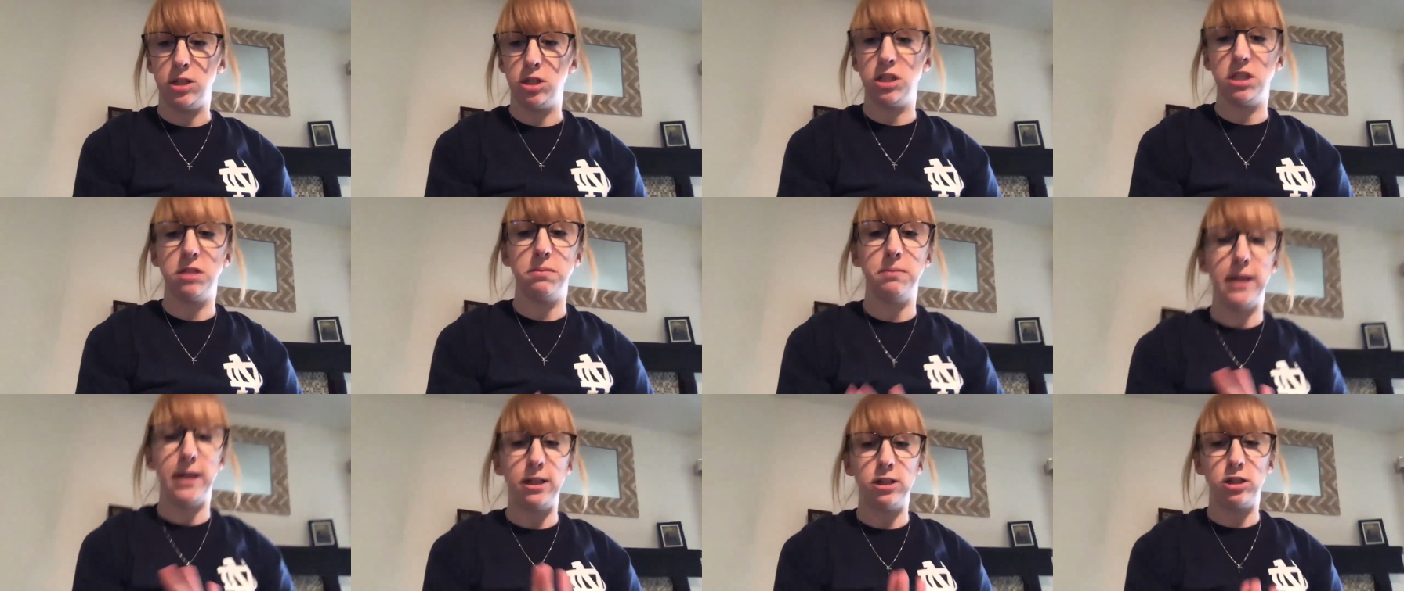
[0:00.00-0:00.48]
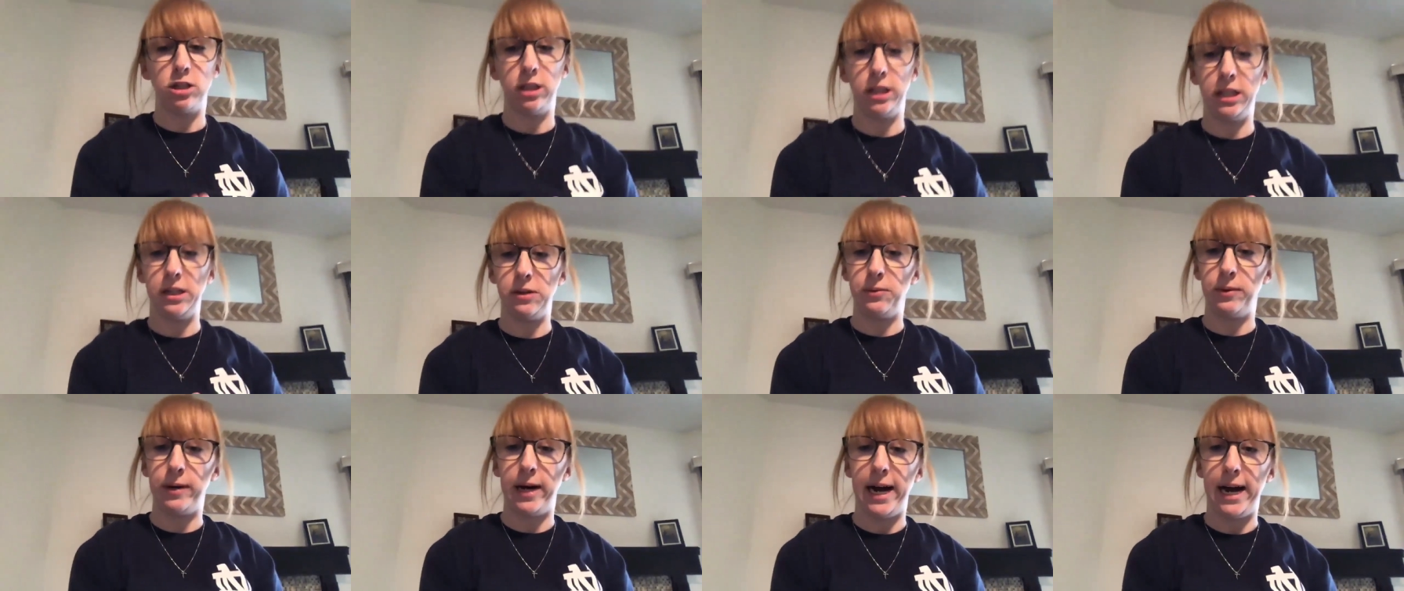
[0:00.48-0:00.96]
Just make sure
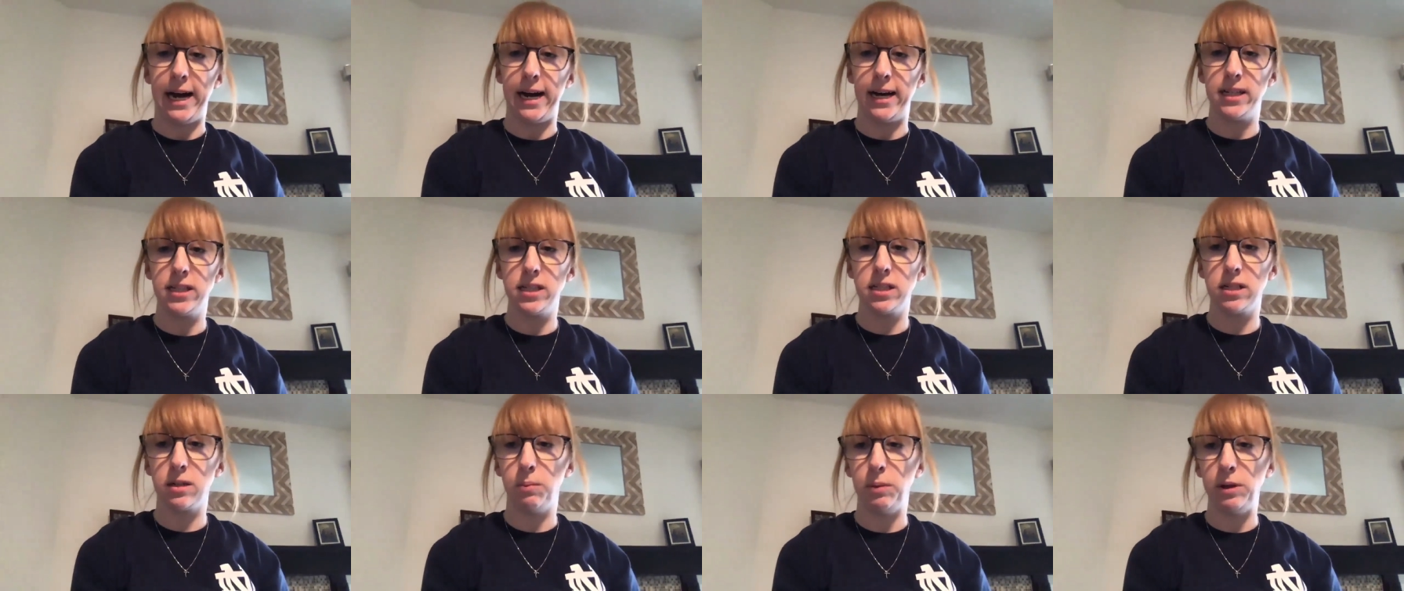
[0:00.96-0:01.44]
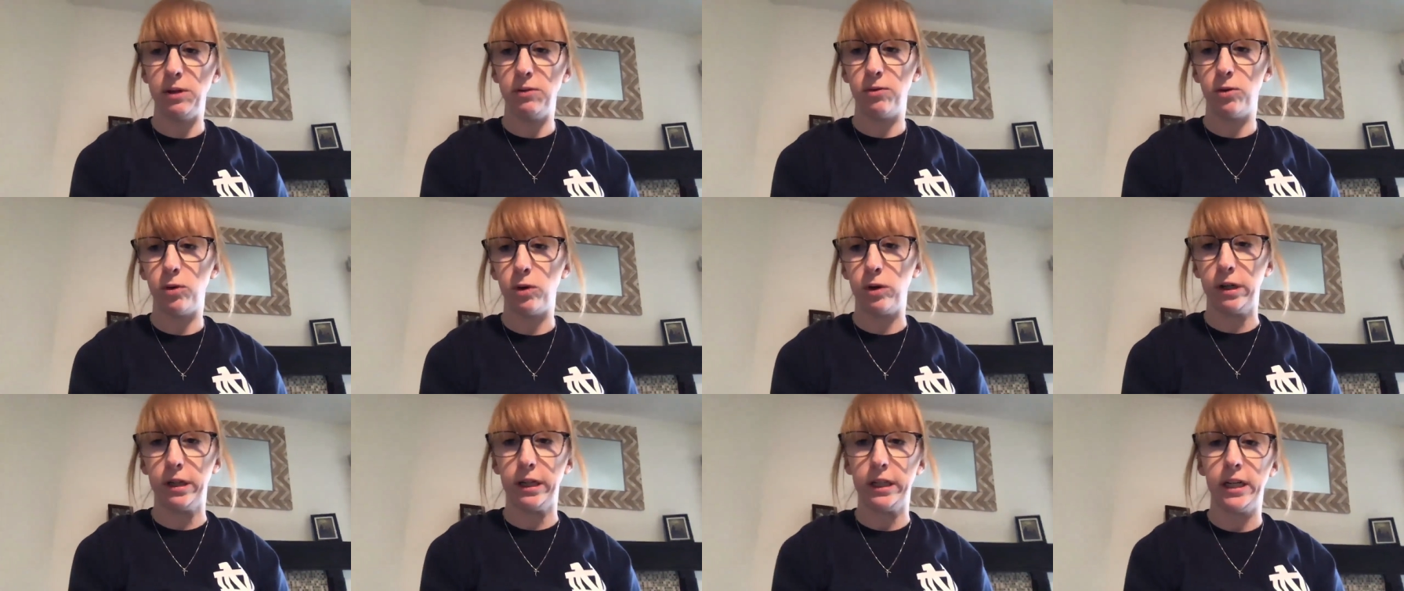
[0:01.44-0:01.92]
you ask
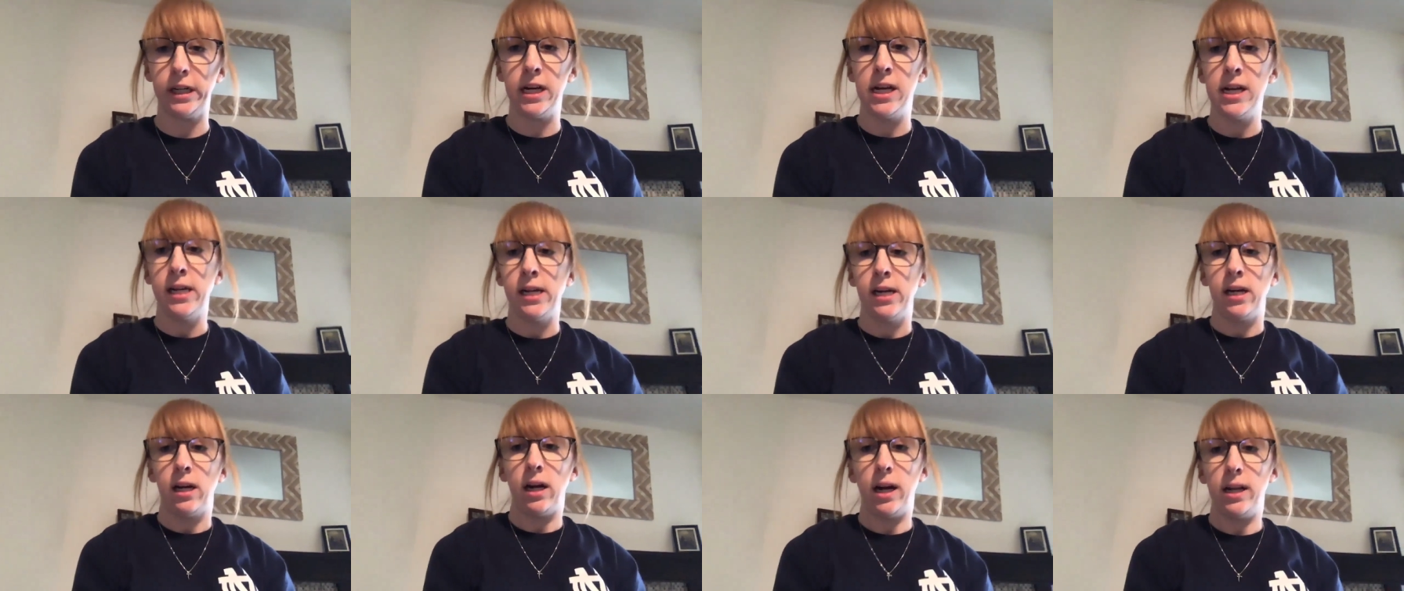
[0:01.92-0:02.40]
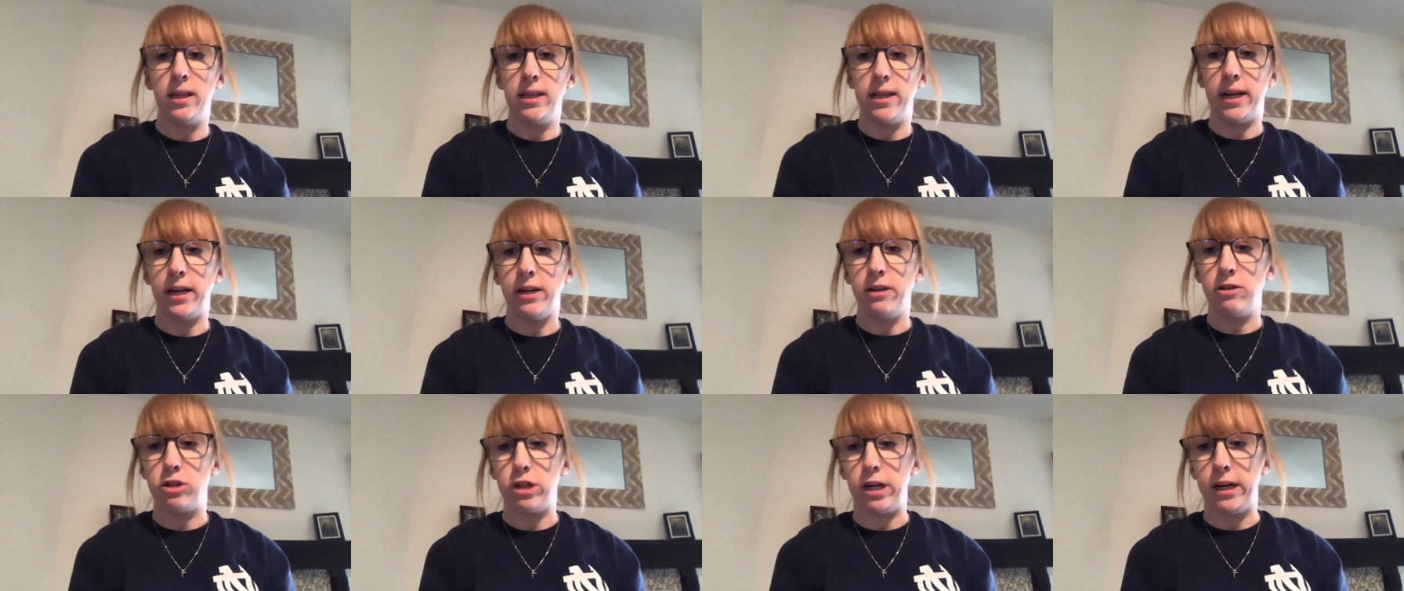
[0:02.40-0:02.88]
before and that
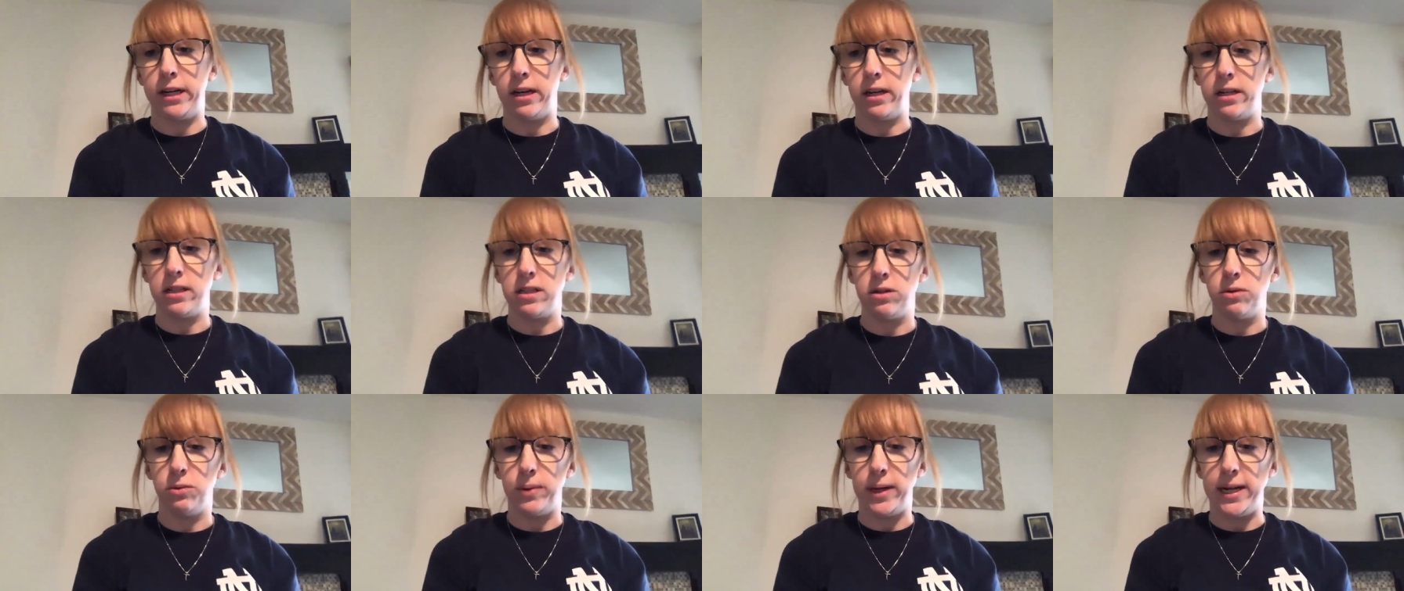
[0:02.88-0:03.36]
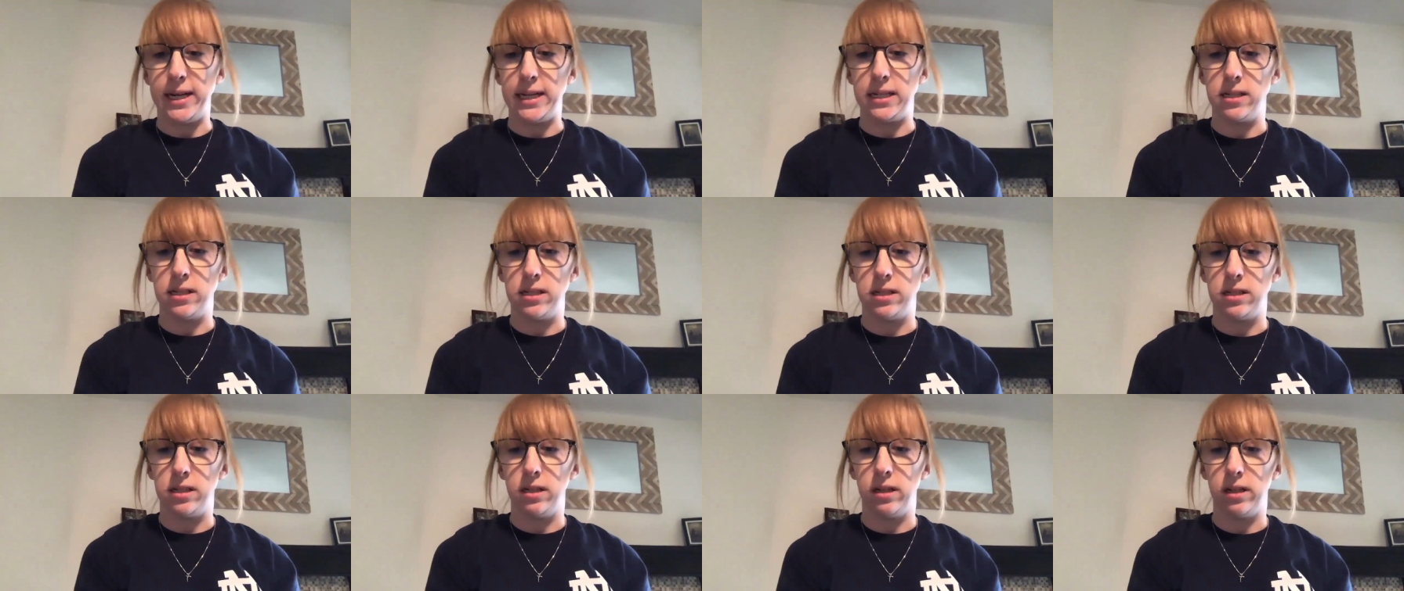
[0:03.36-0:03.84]
you try not to
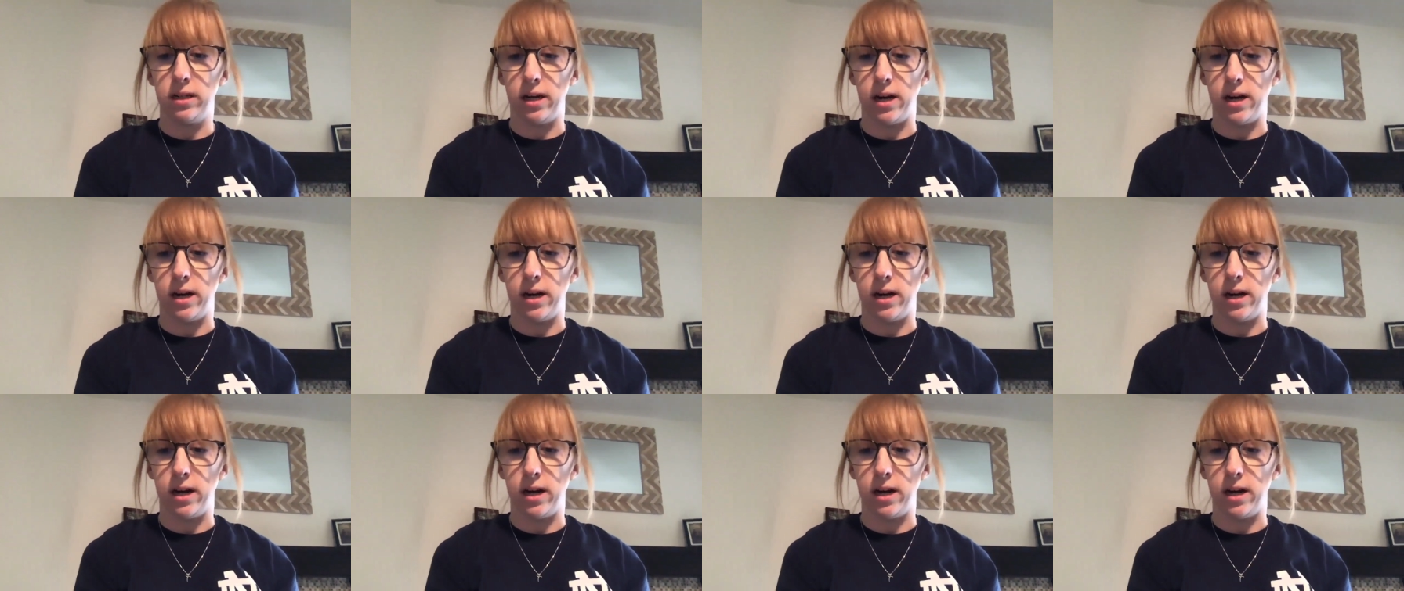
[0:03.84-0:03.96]
waste